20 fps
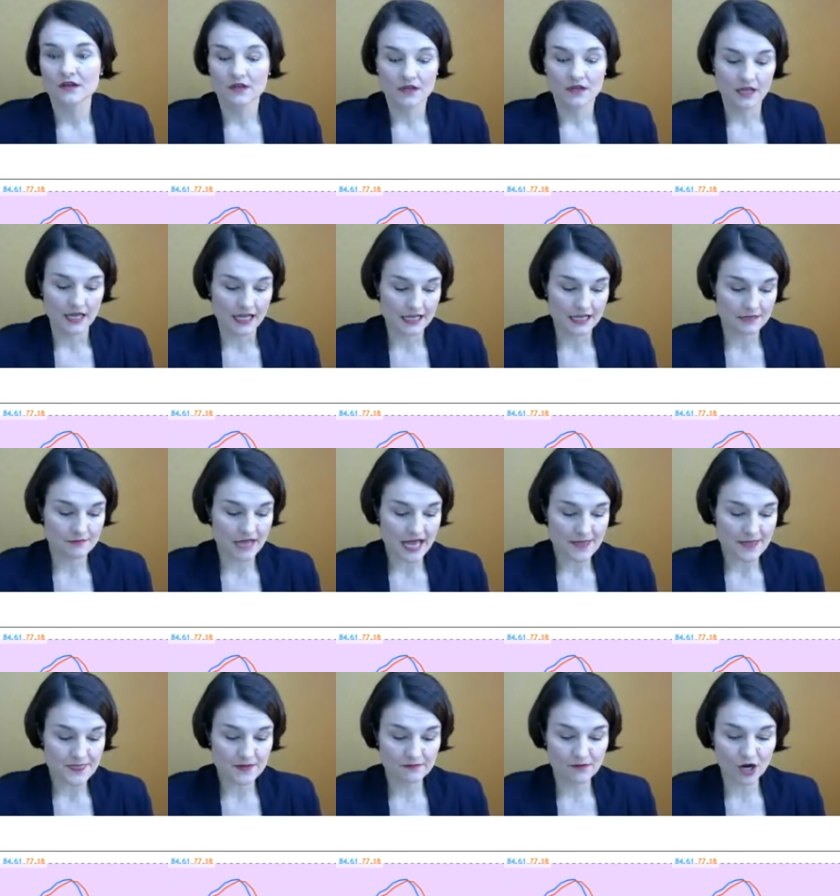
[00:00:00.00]
at
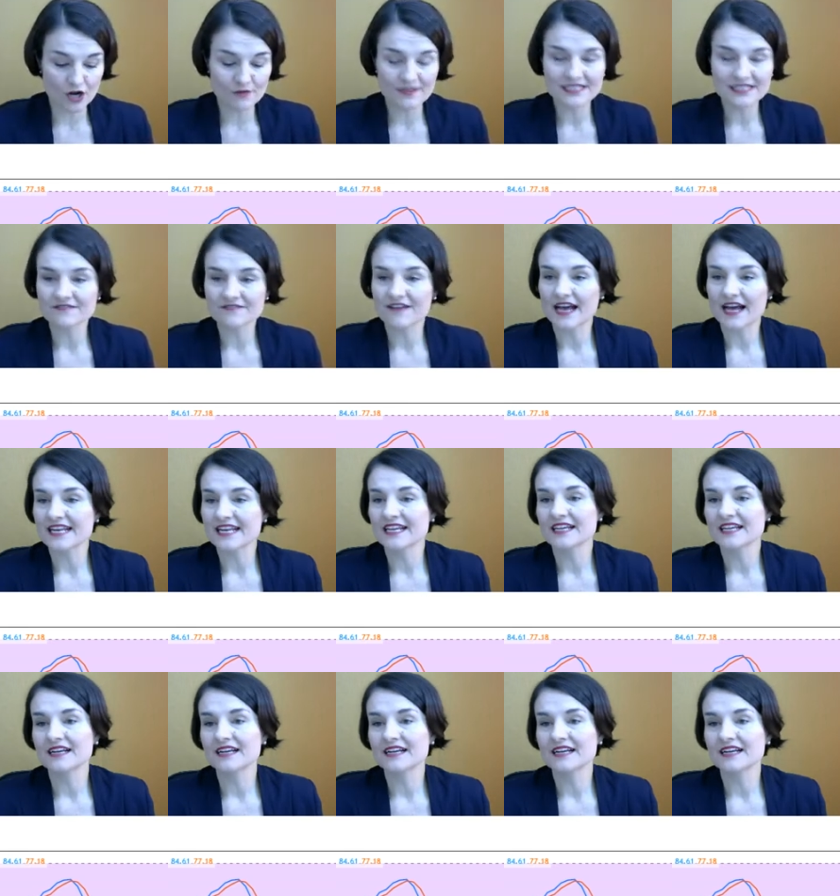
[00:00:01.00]
the moment,
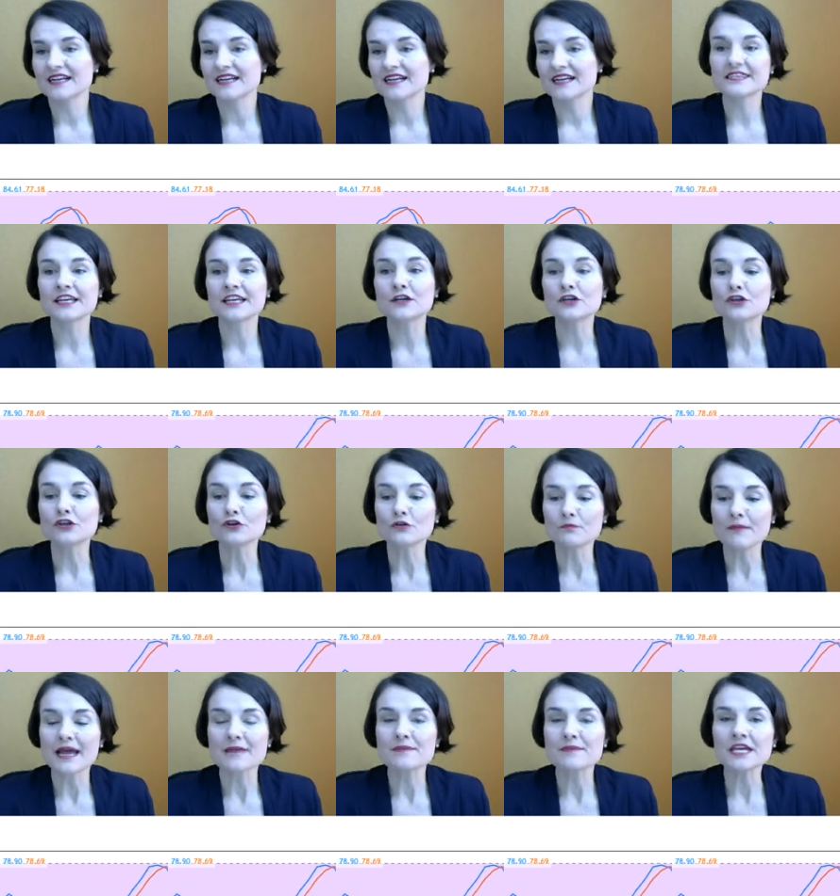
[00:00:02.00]
Werner, I think
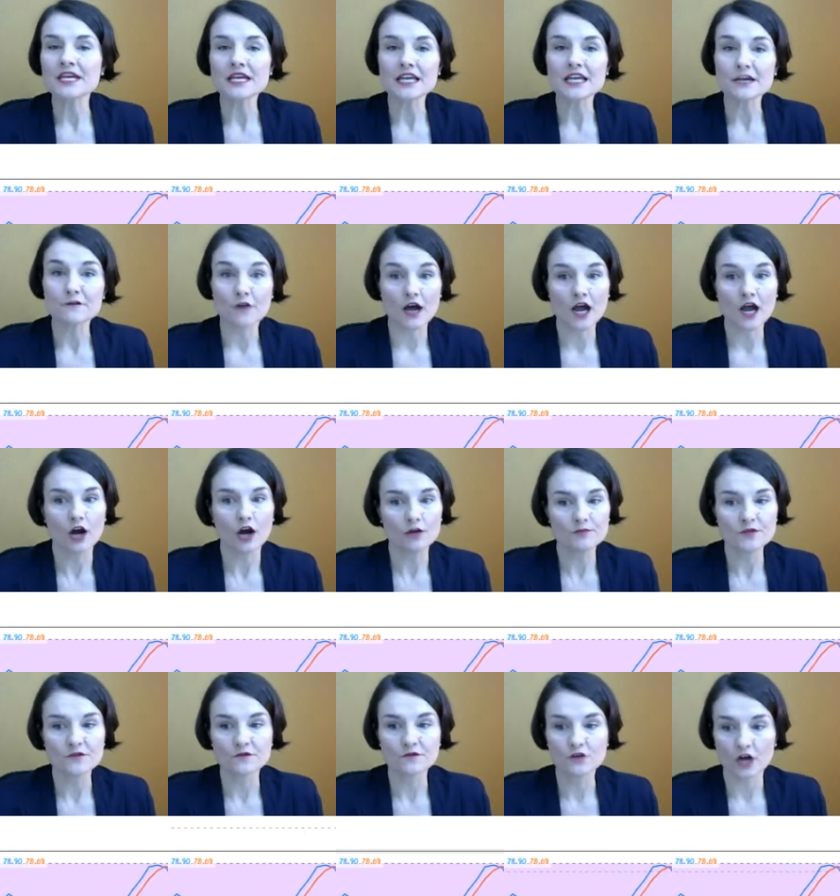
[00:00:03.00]
I hope
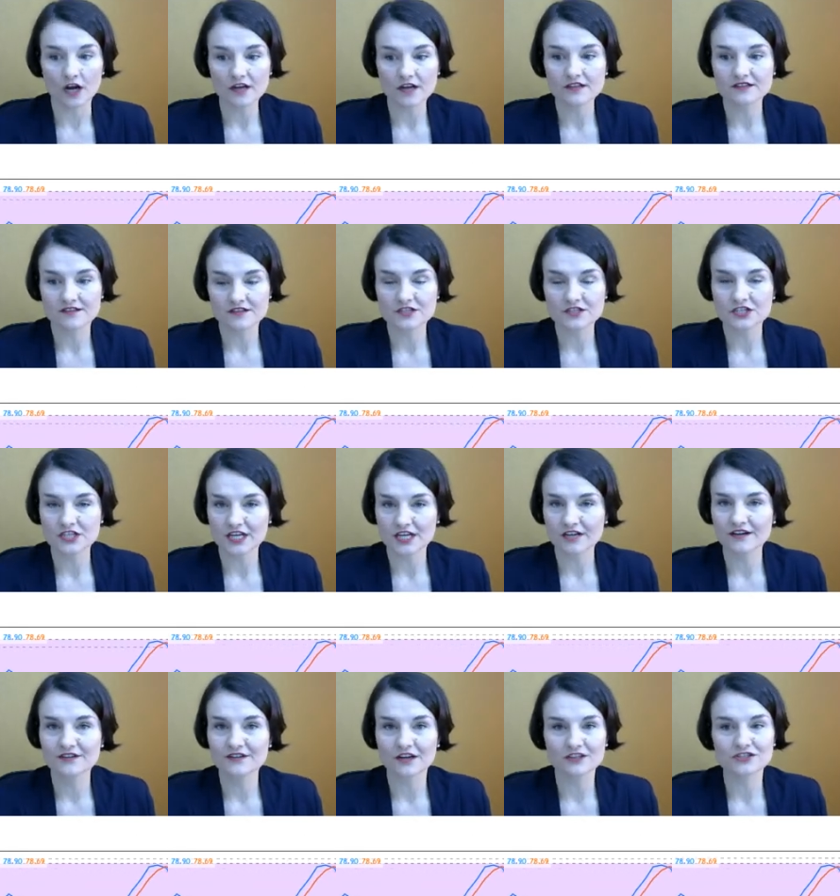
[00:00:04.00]
you've got the share
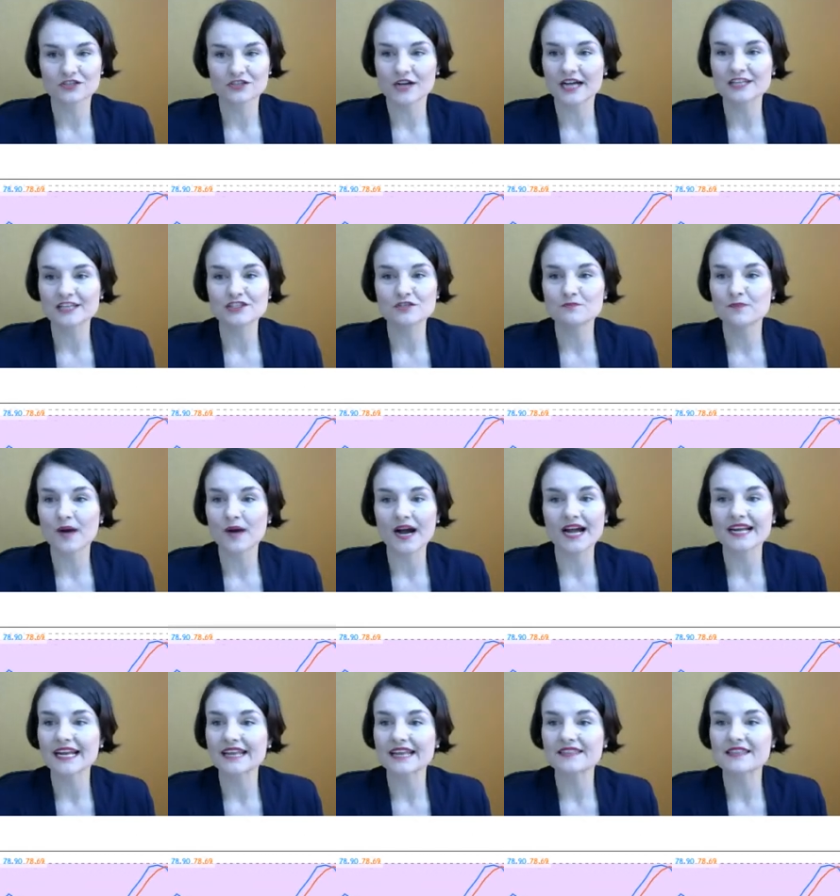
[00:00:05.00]
and not trying to buy
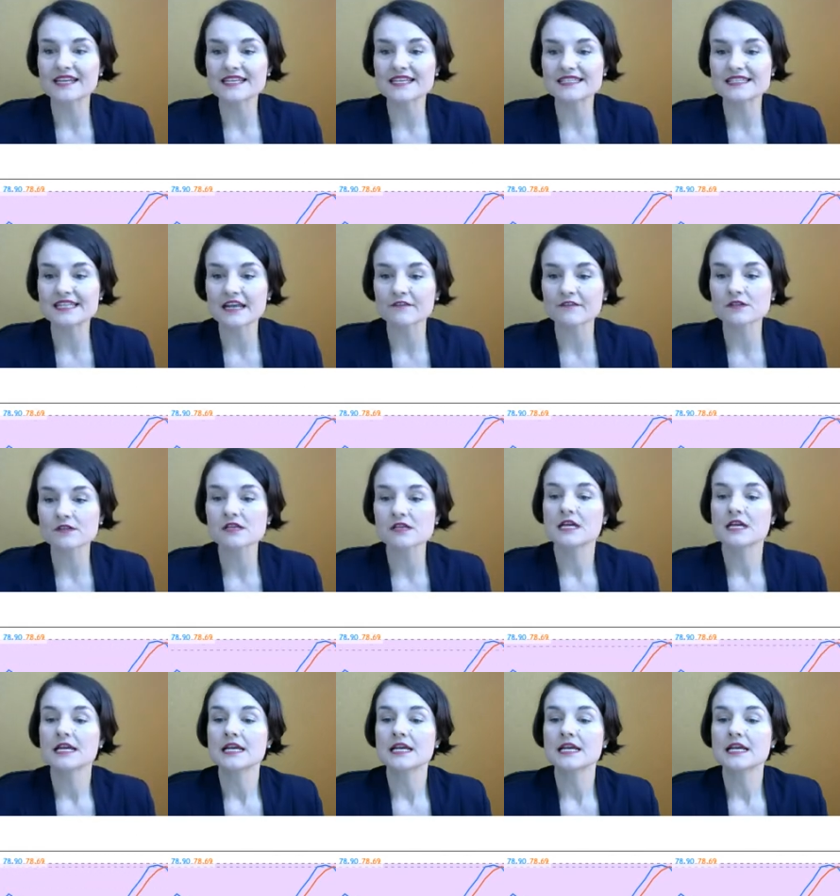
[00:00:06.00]
it at these levels.